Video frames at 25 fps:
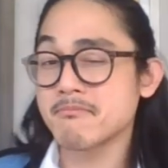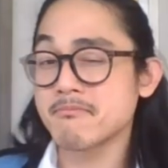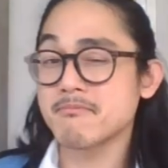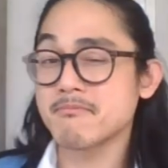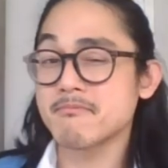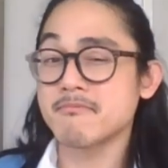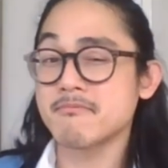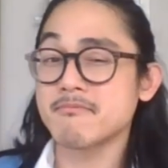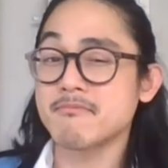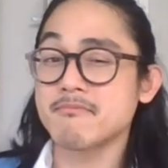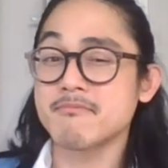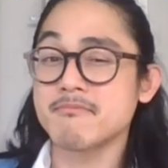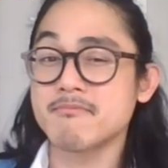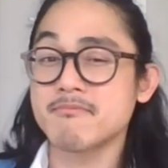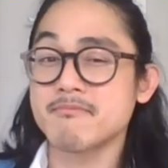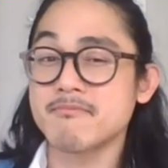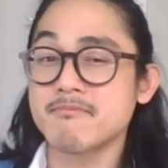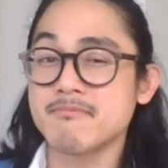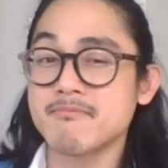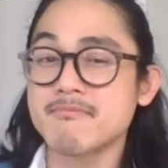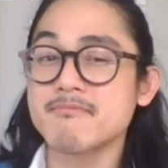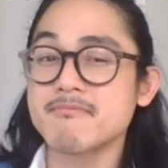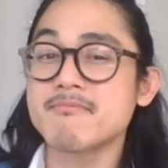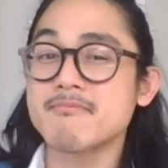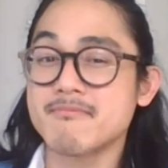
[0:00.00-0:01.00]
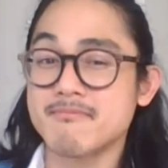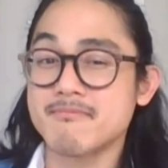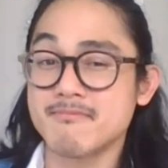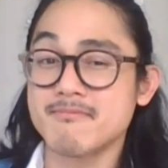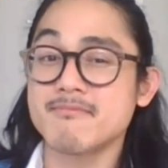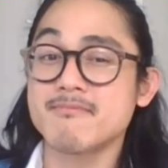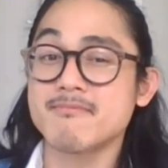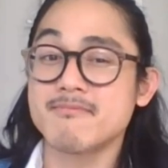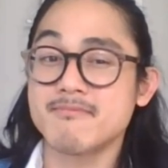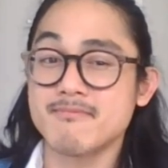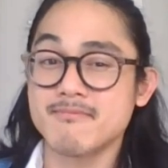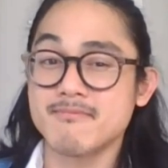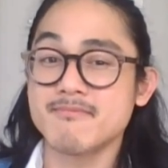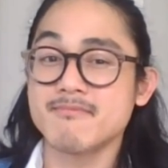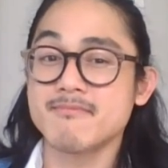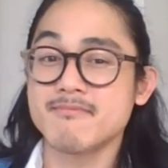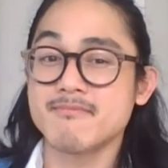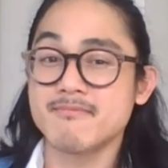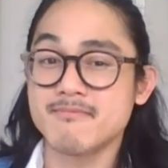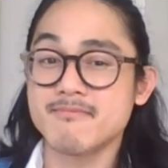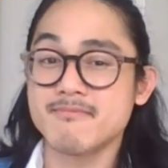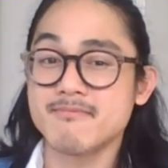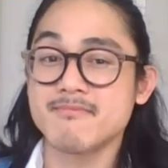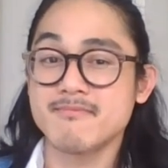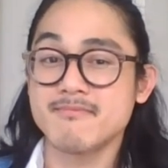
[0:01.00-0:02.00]

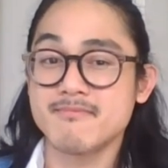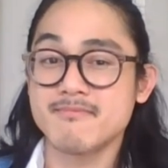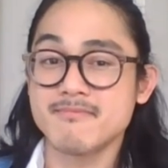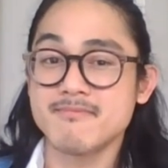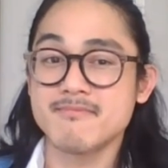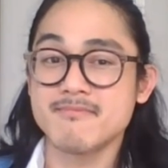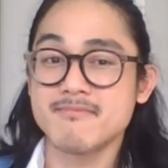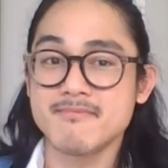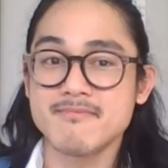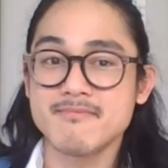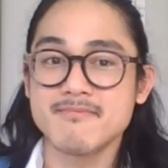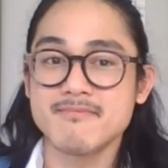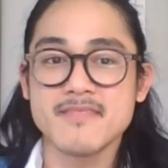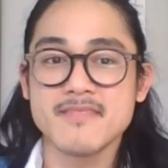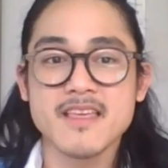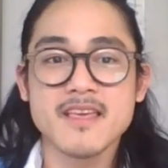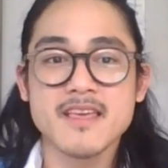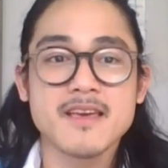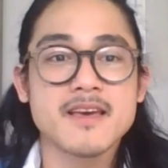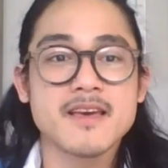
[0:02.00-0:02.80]
(no one is talking)